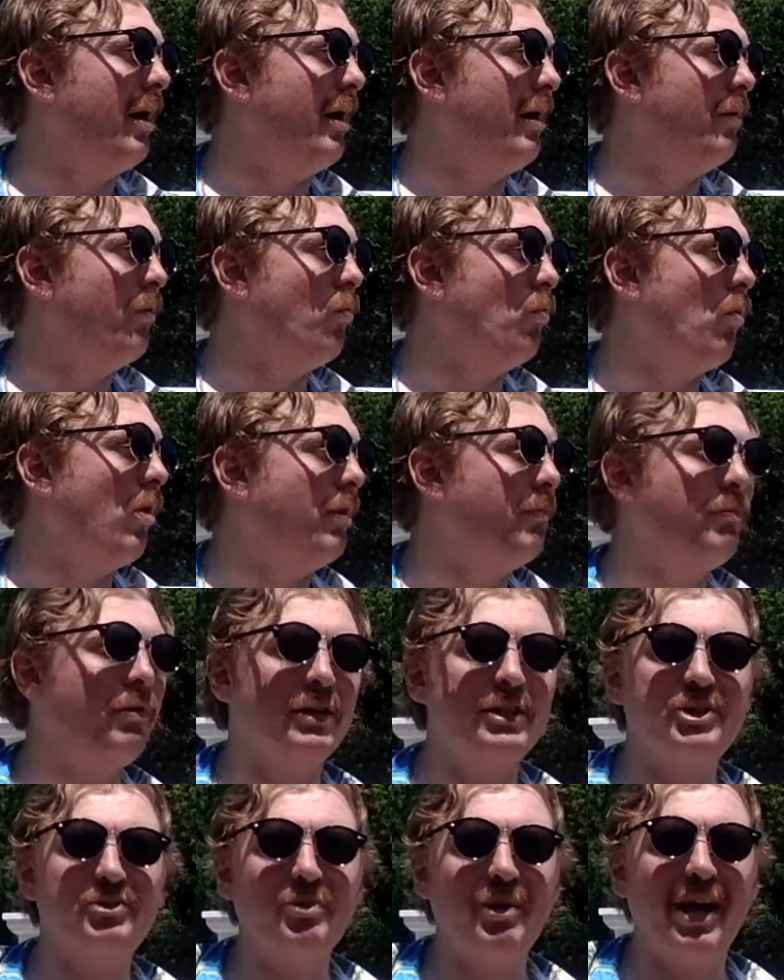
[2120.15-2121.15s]
One
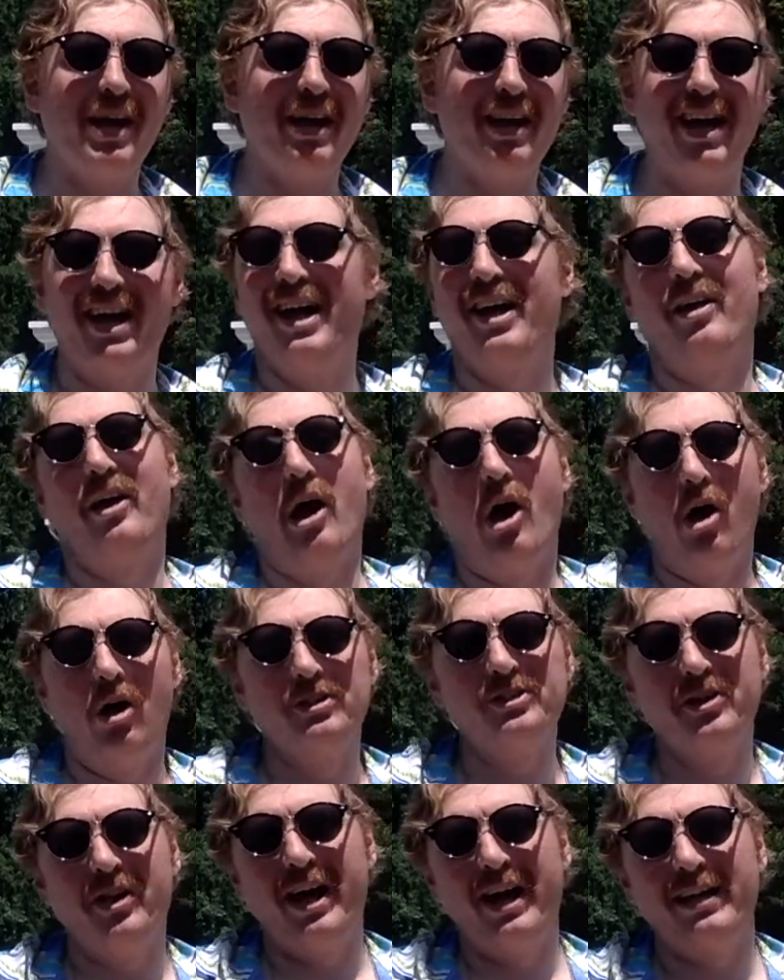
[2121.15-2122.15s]
Punch Man. I
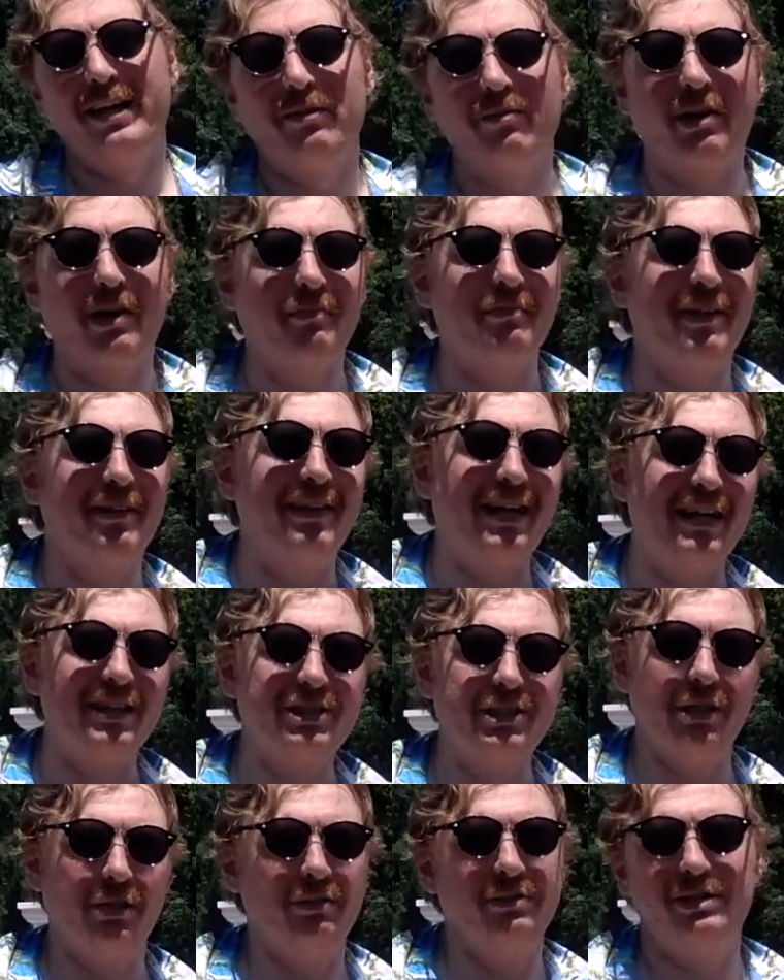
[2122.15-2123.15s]
also highly recommend that
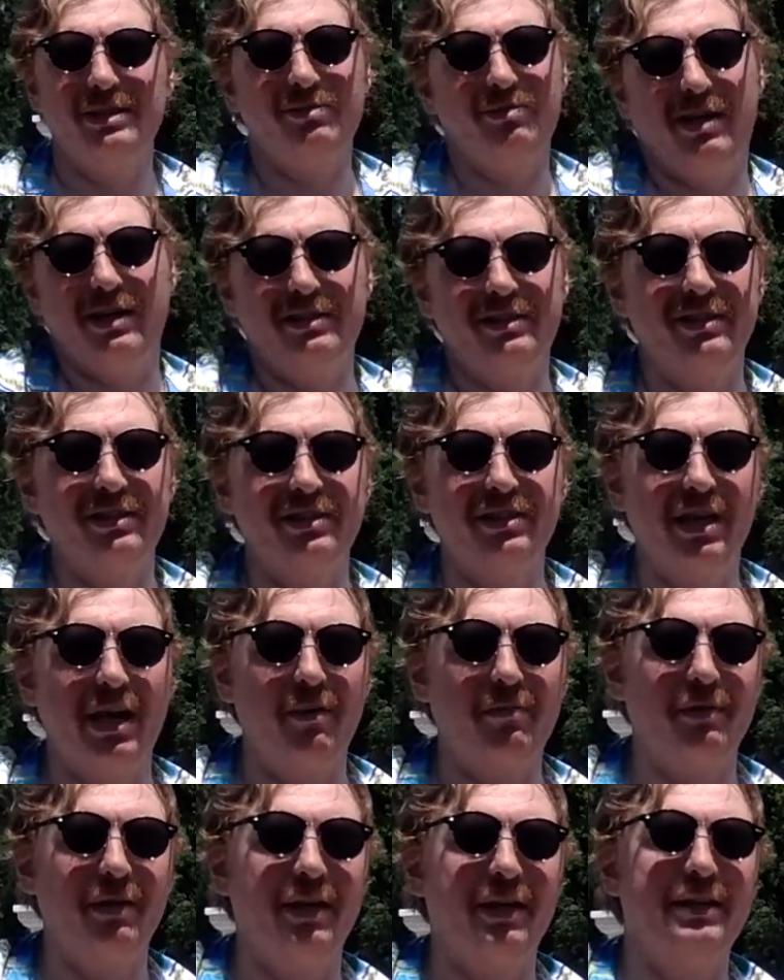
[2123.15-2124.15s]
show. Just watch it in
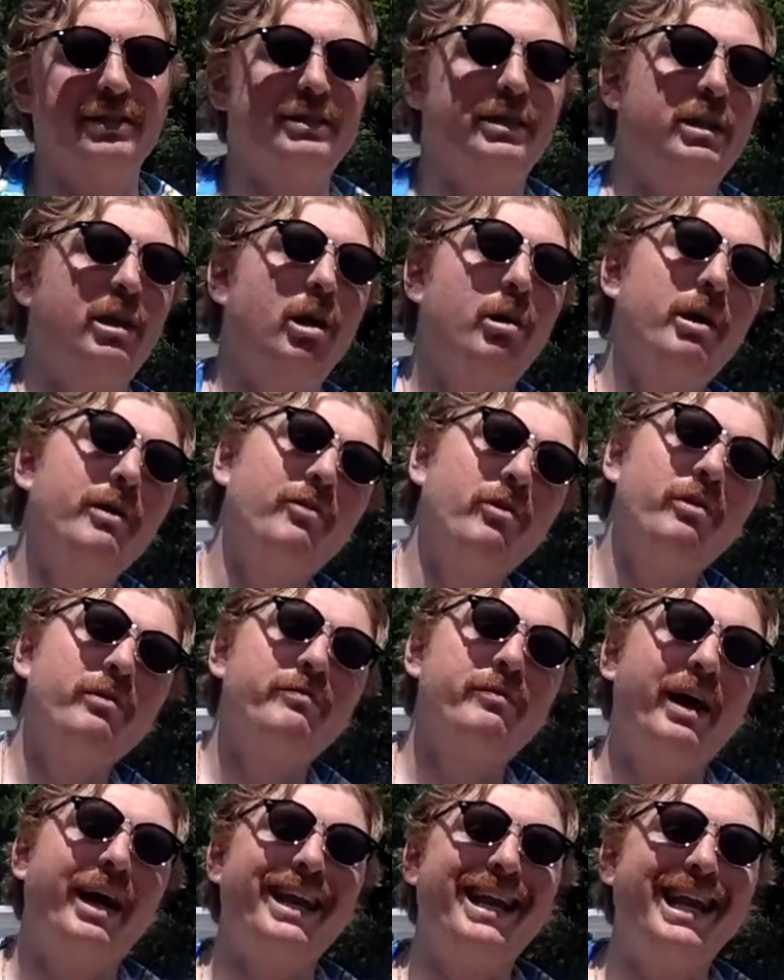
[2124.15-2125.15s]
Japanese. If you can
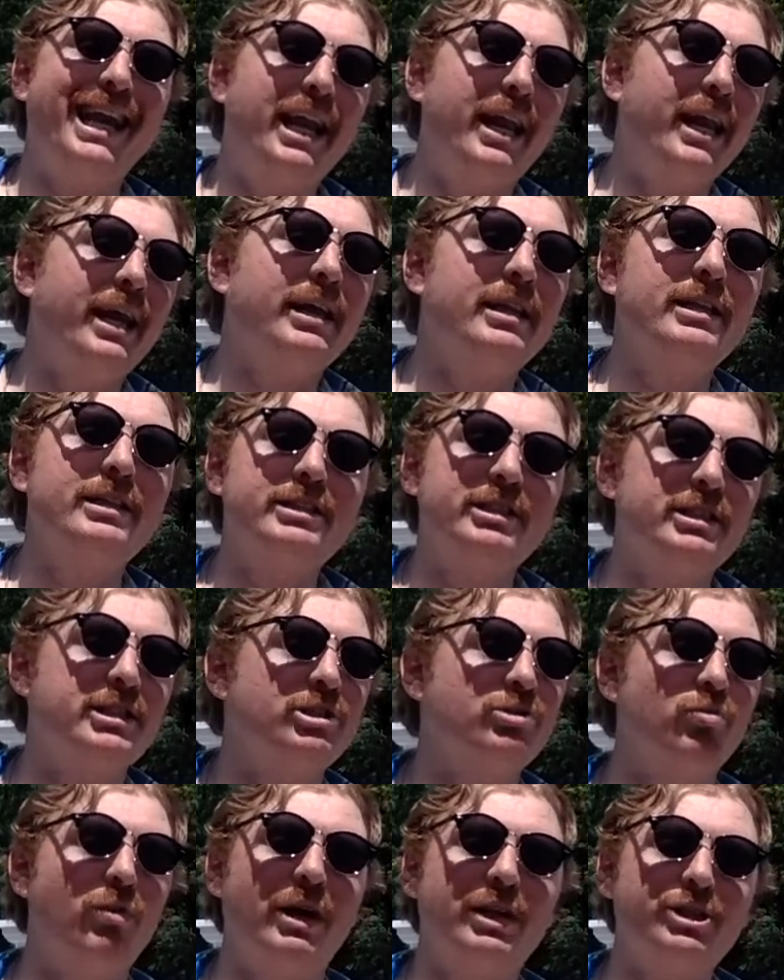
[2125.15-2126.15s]
find it in English and
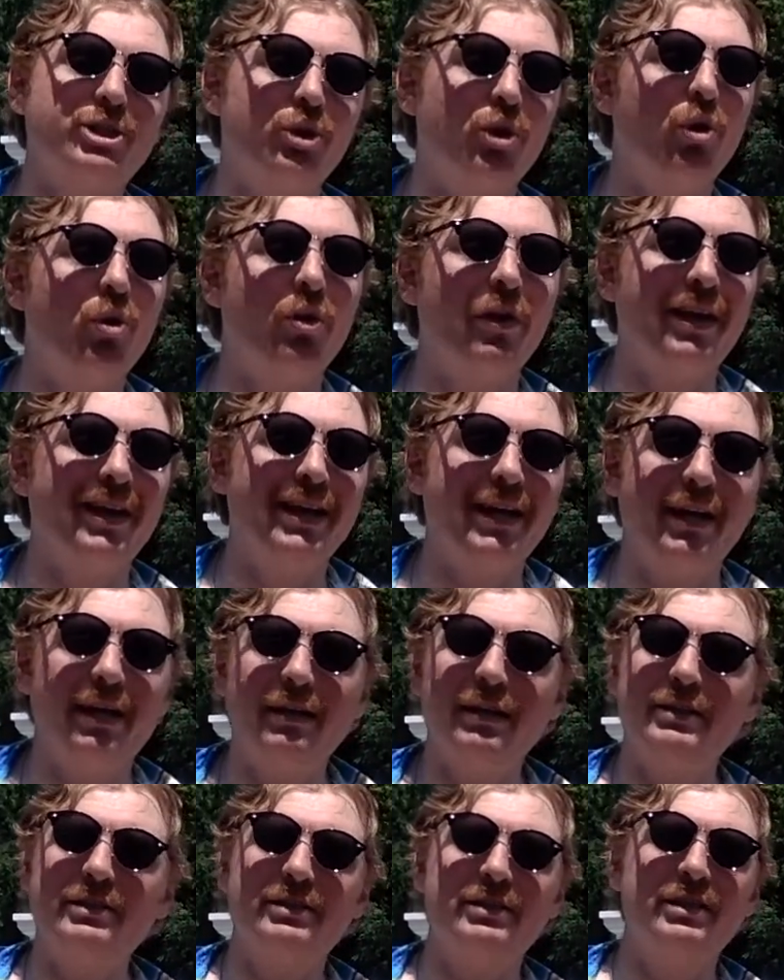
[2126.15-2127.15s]
just watch the whole thing in
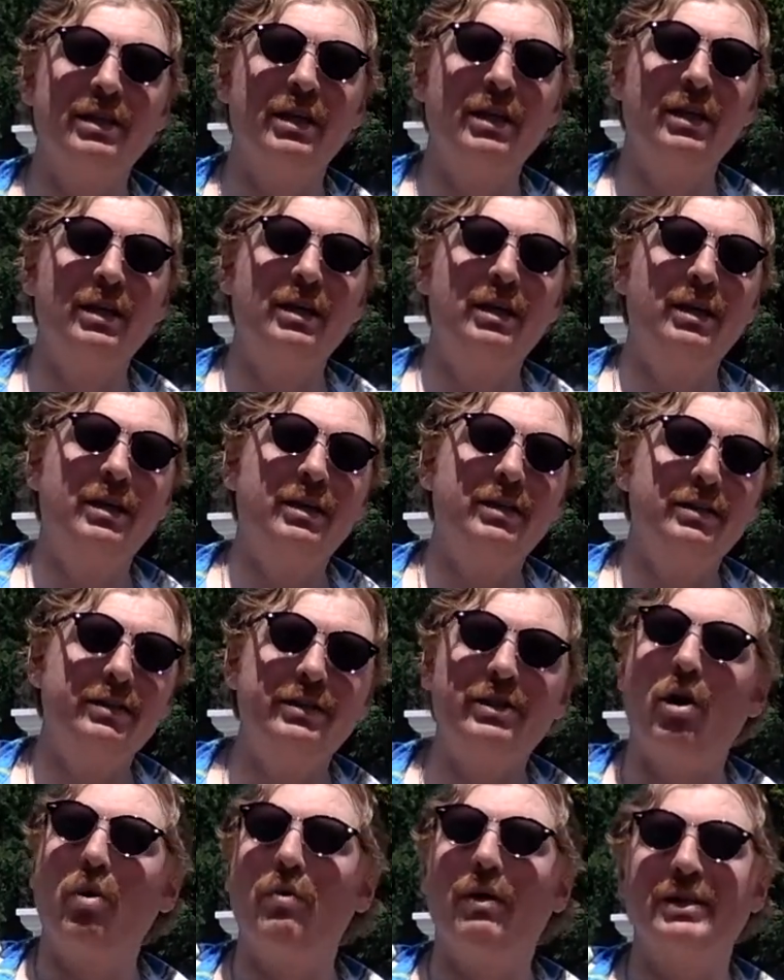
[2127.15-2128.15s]
English,
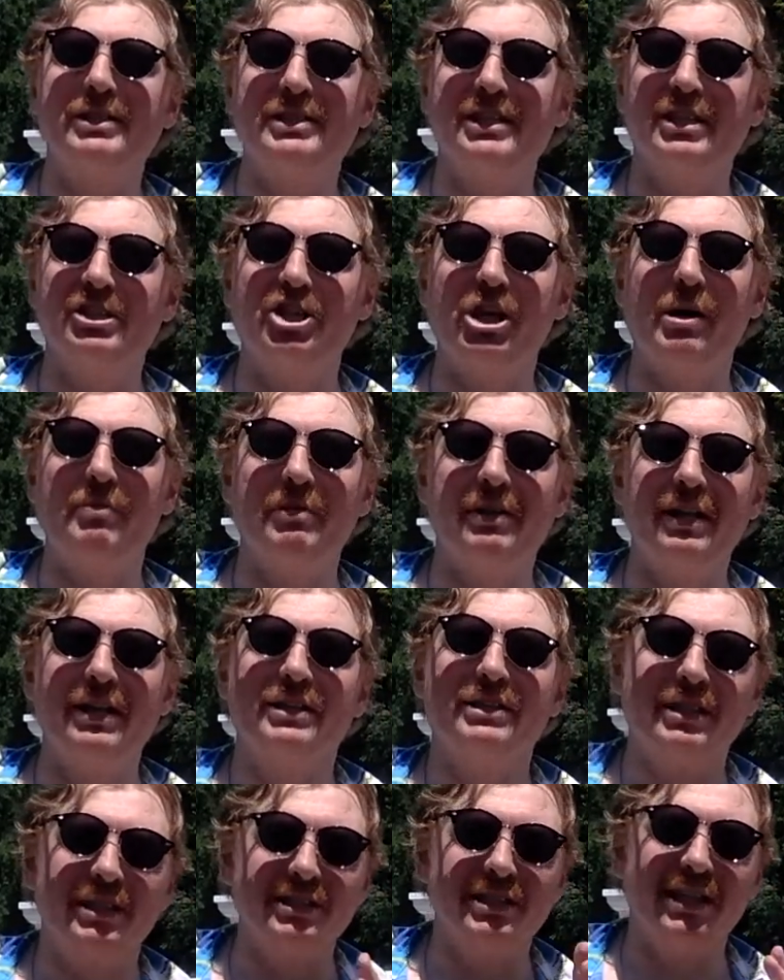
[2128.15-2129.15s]
don't watch the Japanese
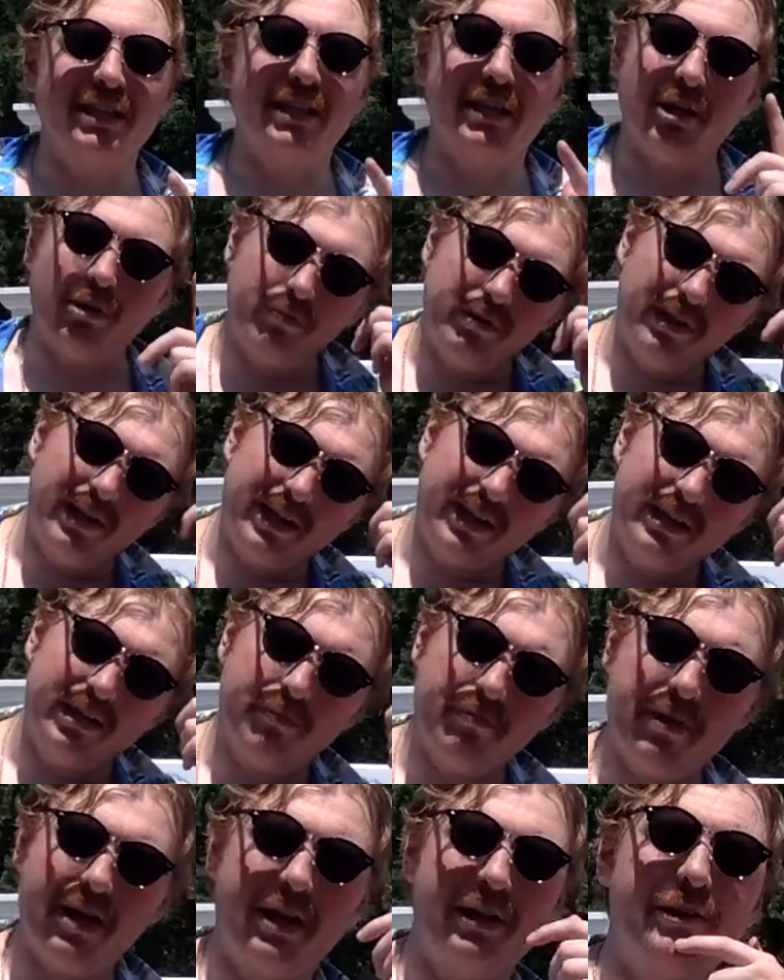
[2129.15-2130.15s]
because then it'll be like a
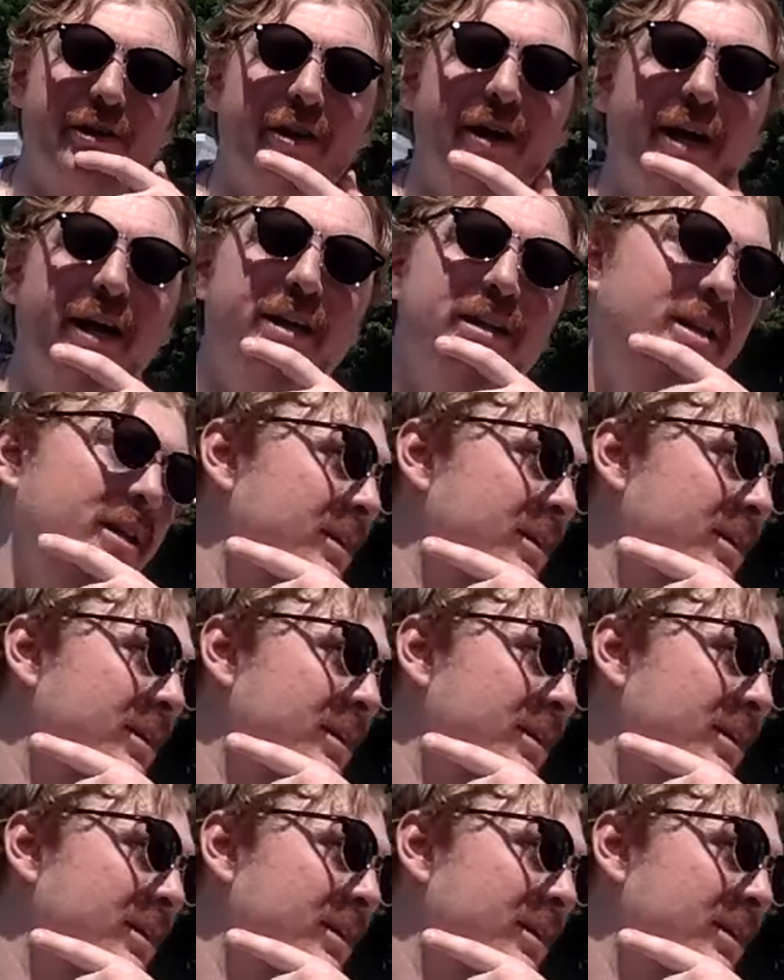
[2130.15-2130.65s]
debate in your head.